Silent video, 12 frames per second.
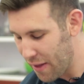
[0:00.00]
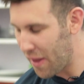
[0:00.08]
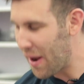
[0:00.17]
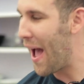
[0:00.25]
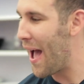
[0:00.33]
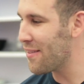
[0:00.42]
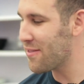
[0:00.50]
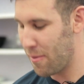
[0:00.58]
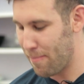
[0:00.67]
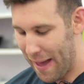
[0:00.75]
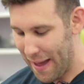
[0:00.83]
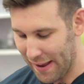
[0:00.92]
And then as the
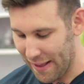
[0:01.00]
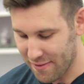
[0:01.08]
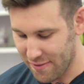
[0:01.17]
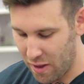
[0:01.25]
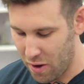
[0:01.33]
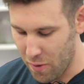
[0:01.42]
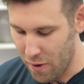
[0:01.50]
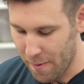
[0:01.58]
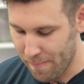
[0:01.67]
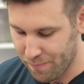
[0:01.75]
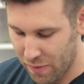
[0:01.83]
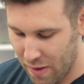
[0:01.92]
bag gets lower,
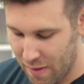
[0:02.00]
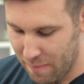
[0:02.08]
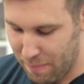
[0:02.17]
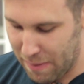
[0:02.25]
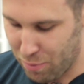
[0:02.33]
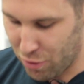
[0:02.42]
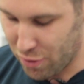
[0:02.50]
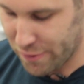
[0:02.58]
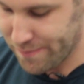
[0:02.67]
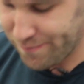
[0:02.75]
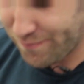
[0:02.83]
people